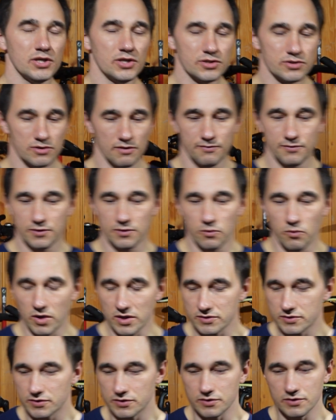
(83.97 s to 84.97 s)
So if you
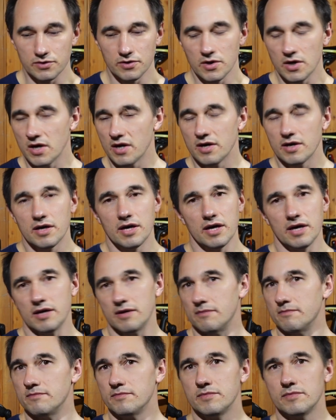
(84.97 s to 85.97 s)
want to
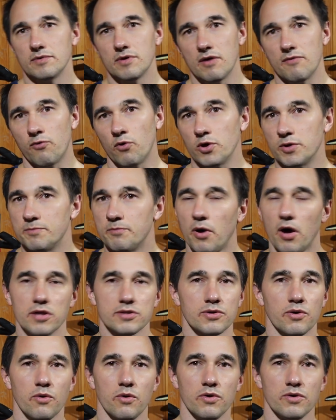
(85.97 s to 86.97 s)
avoid
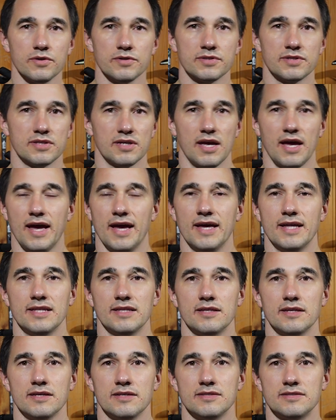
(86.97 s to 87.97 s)
potholes
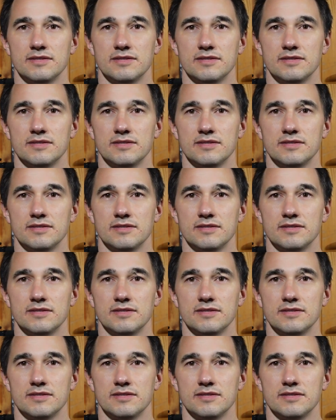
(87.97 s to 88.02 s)
and